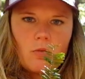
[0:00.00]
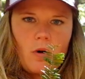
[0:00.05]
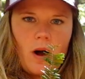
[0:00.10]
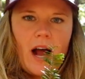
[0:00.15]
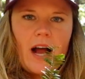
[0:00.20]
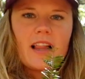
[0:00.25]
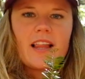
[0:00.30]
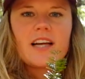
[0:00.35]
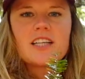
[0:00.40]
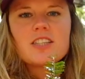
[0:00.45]

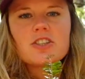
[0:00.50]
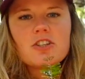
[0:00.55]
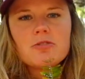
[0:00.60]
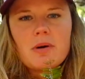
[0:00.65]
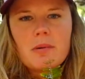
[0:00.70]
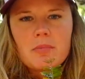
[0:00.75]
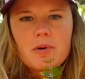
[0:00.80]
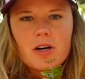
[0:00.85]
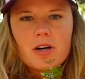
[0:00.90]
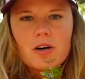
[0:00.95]
I like to
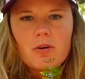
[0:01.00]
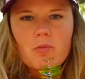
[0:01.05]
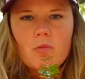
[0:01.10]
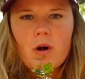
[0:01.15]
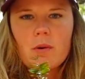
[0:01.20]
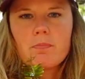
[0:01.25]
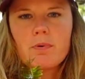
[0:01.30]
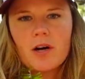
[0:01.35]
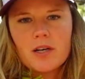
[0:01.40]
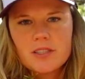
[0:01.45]
remember
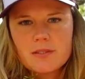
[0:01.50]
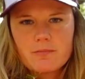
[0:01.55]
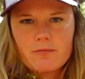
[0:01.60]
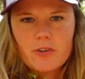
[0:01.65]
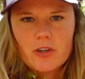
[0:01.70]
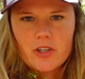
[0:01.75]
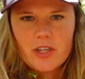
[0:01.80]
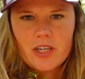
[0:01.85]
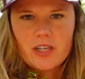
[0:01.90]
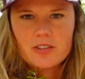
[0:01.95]
what balsam
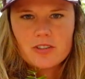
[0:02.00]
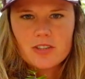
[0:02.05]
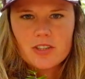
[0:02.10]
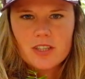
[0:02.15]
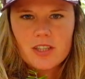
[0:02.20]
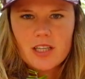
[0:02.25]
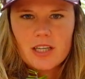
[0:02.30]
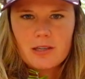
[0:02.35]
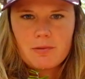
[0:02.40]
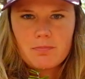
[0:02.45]
fir needles
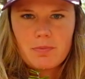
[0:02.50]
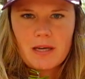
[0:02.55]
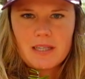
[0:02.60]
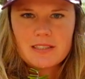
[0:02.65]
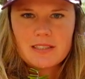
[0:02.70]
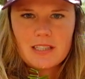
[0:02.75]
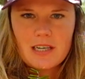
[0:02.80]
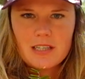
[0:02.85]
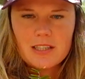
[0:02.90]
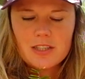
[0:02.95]
look like
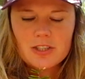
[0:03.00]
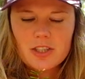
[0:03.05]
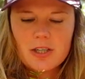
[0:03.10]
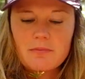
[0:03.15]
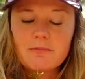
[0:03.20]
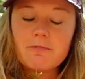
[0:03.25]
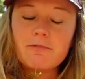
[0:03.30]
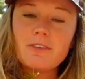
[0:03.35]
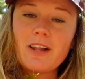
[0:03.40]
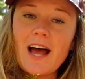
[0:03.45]
based on the
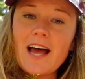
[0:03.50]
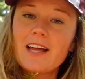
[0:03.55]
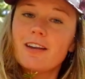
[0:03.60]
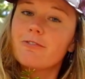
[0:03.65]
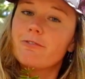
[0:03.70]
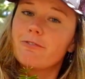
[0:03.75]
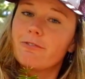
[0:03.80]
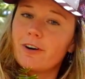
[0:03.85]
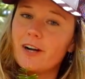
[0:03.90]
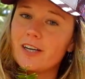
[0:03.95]
term flat
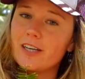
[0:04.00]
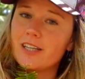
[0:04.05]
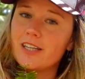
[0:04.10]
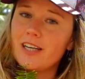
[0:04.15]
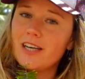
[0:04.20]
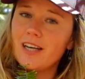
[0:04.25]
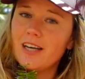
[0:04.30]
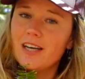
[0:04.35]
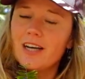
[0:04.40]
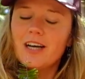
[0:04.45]
and friendly,